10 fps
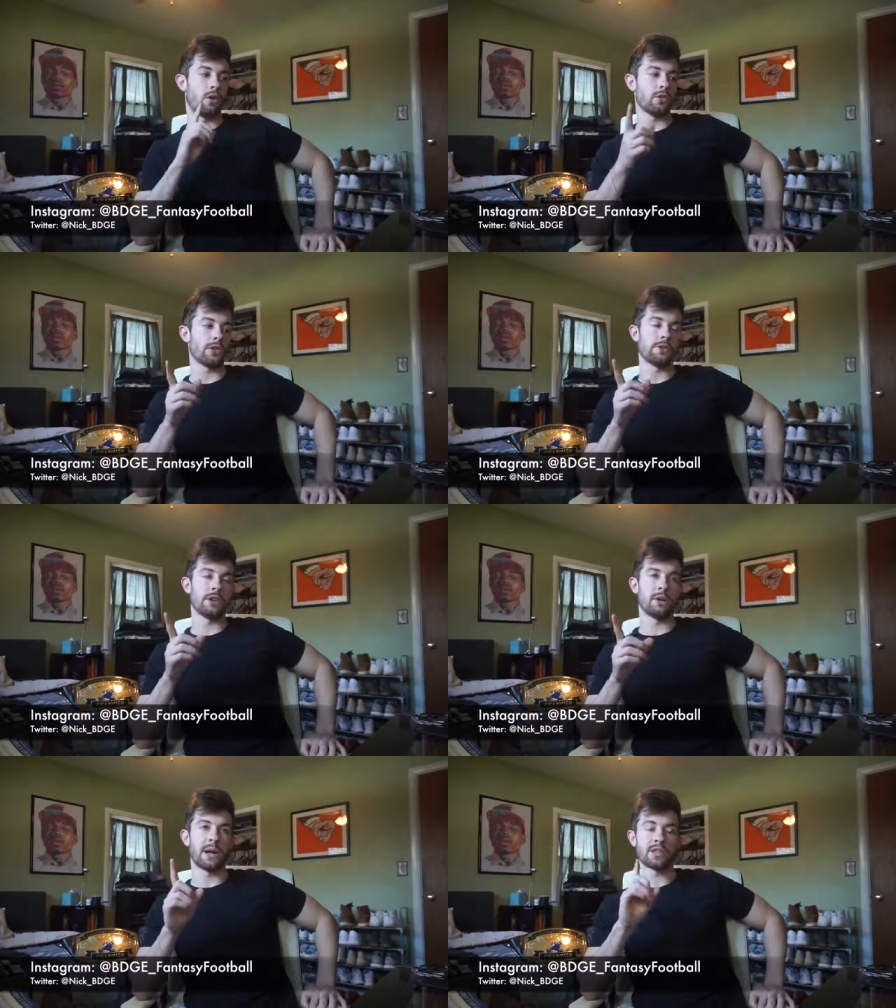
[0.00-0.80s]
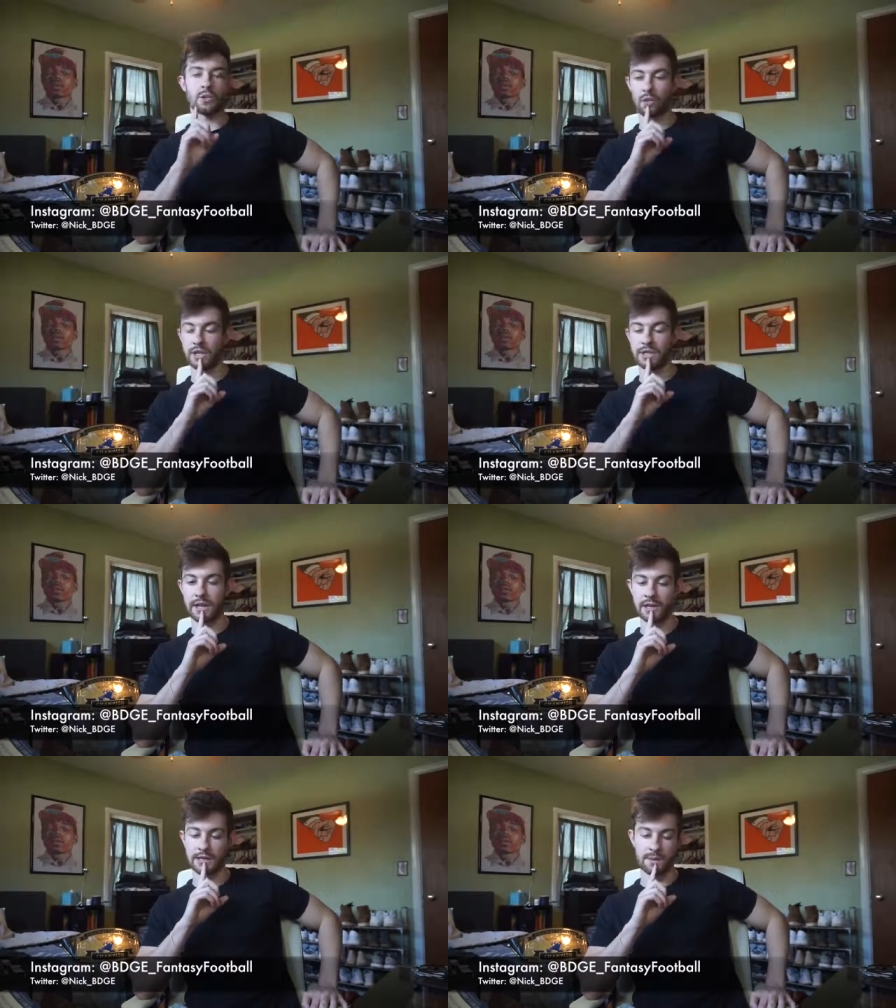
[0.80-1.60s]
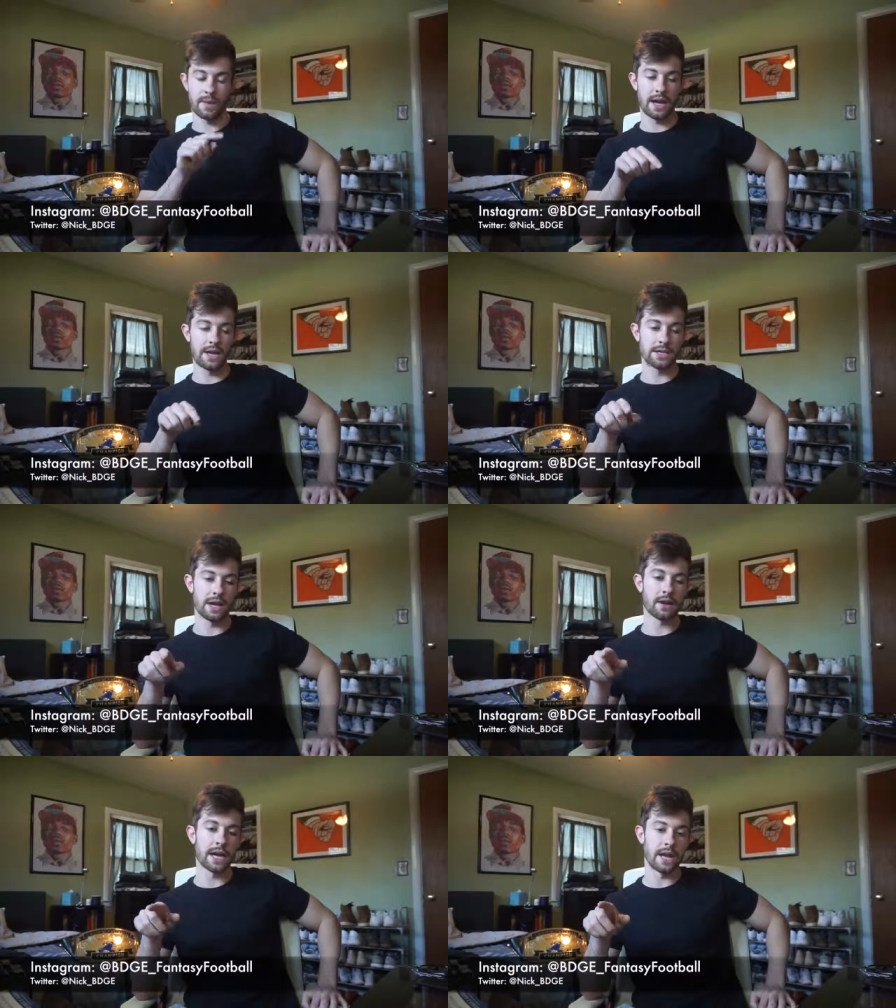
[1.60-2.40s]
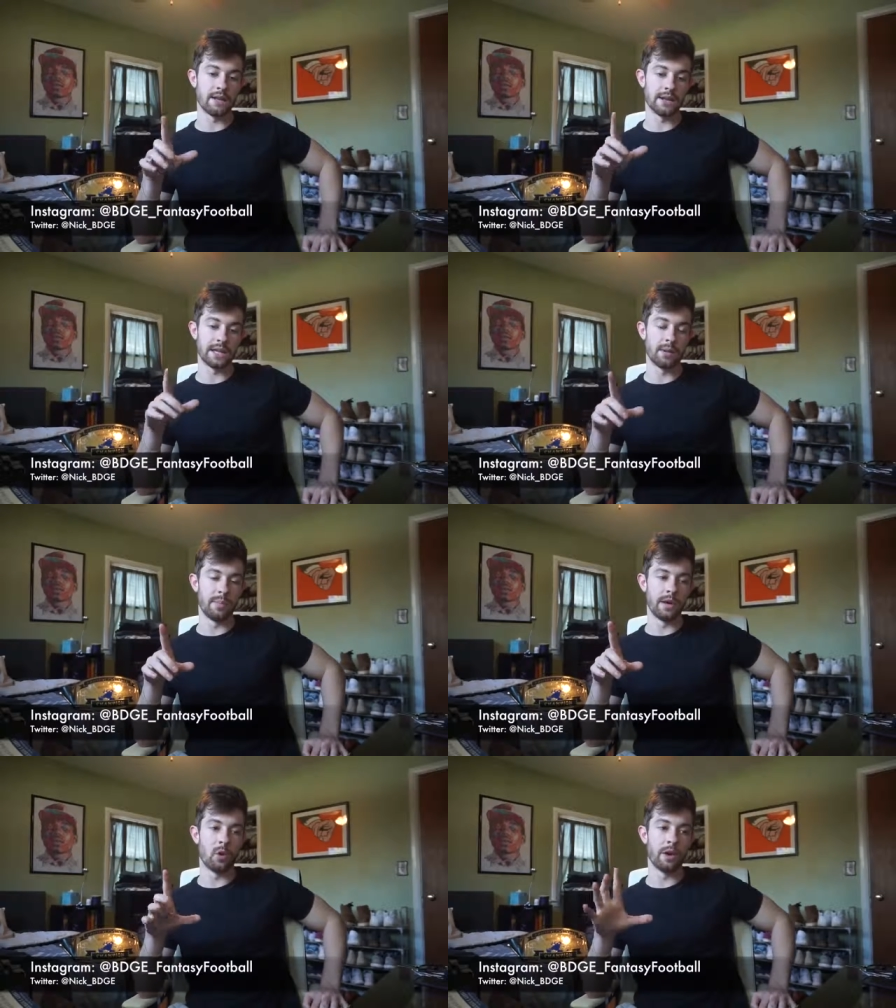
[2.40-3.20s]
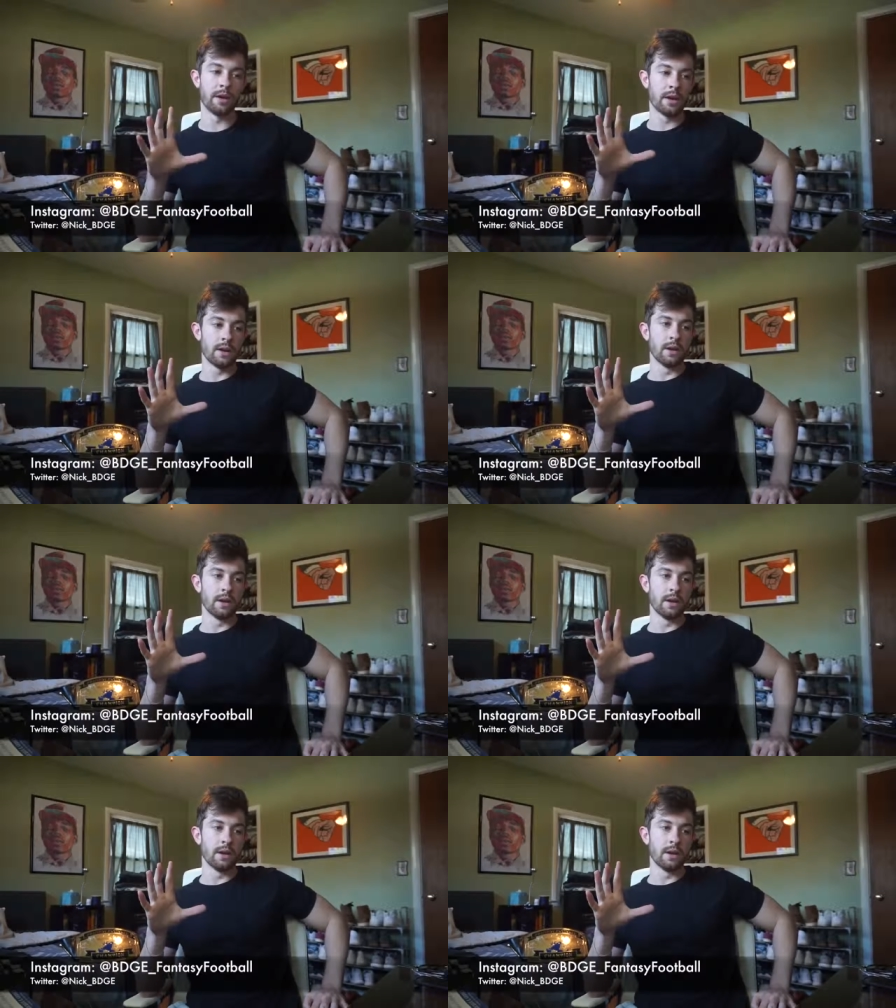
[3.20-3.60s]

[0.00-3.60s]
Also, talking about scoring settings, in my E-Town Get Down League, the big one,